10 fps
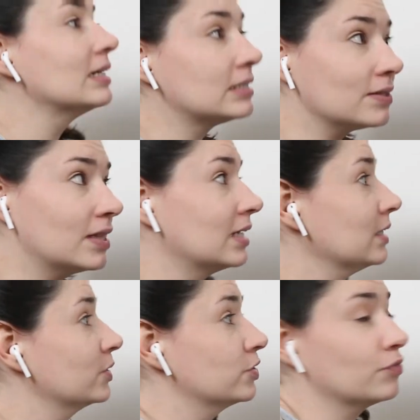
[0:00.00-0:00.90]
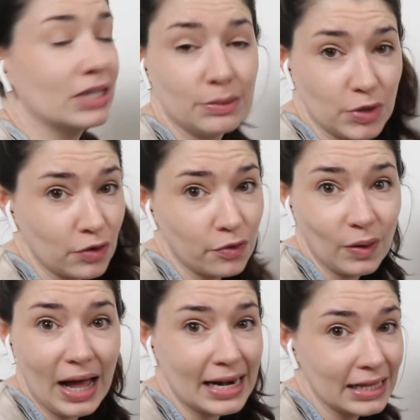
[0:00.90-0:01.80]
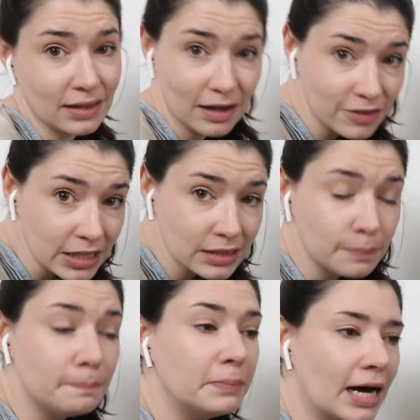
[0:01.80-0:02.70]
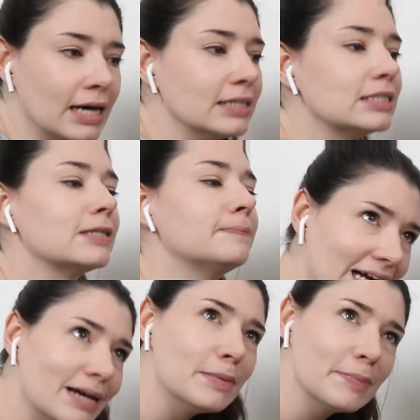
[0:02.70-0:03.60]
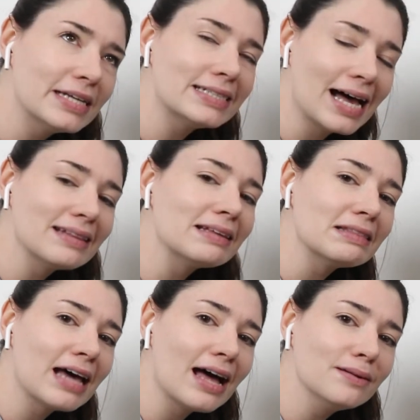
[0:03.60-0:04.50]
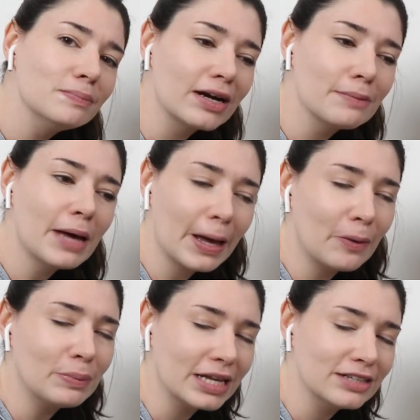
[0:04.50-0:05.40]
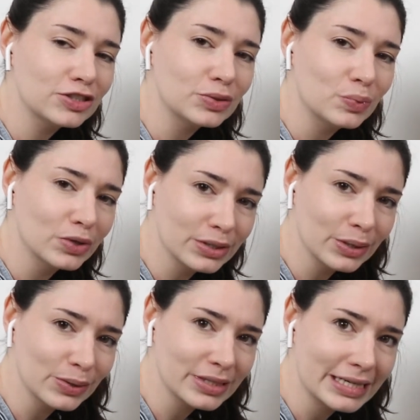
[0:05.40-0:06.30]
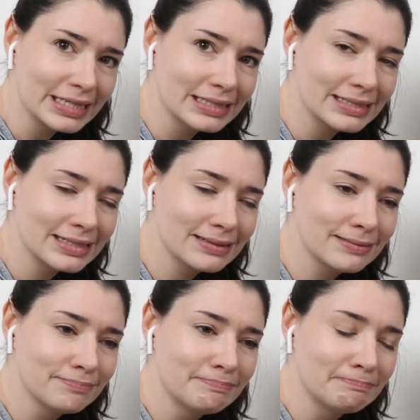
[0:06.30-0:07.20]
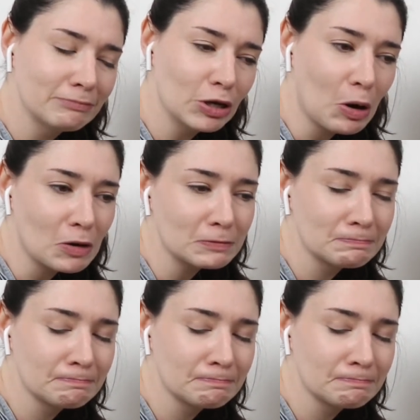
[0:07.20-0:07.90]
I still think it looks really beautiful and I love it, but I am a bit sad that that very pale bleached wood look is gone.